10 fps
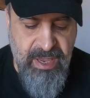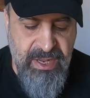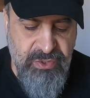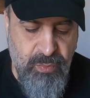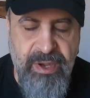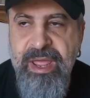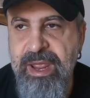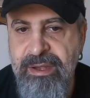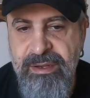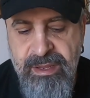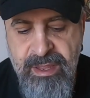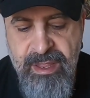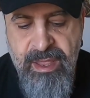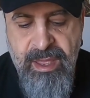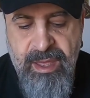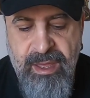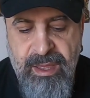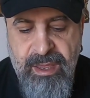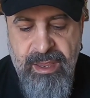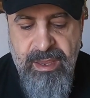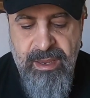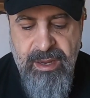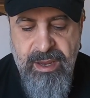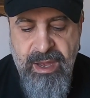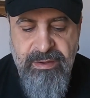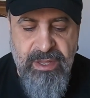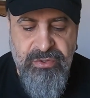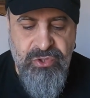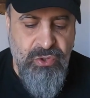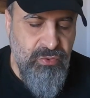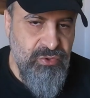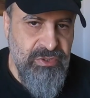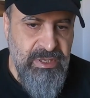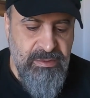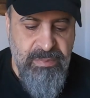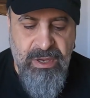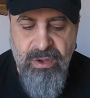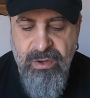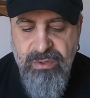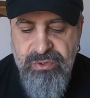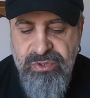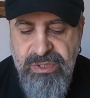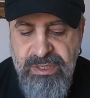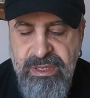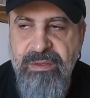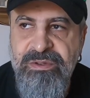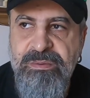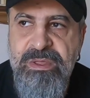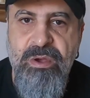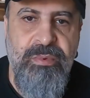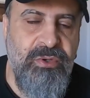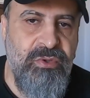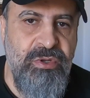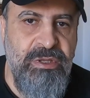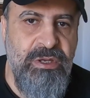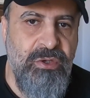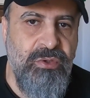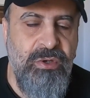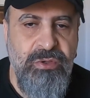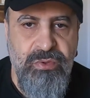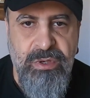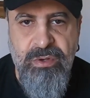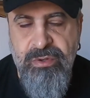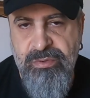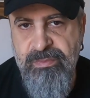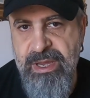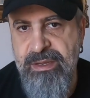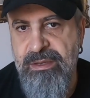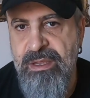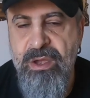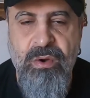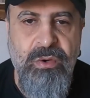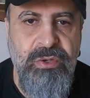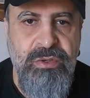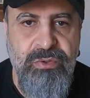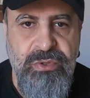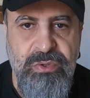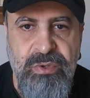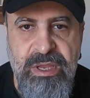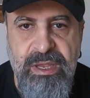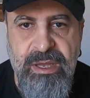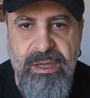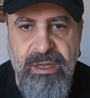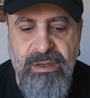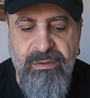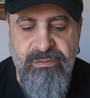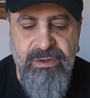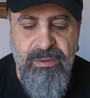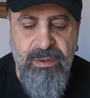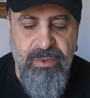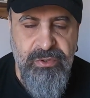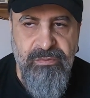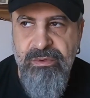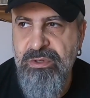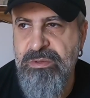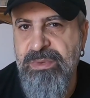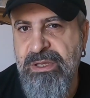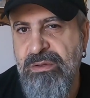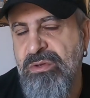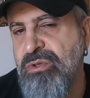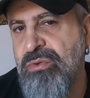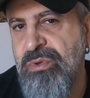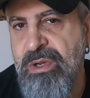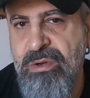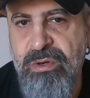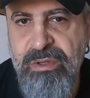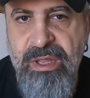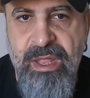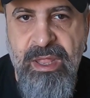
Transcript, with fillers: H1N uh, and I chose it because it gives me the opportunity not only to record my audio during uh, uh, motovlogs, but also to record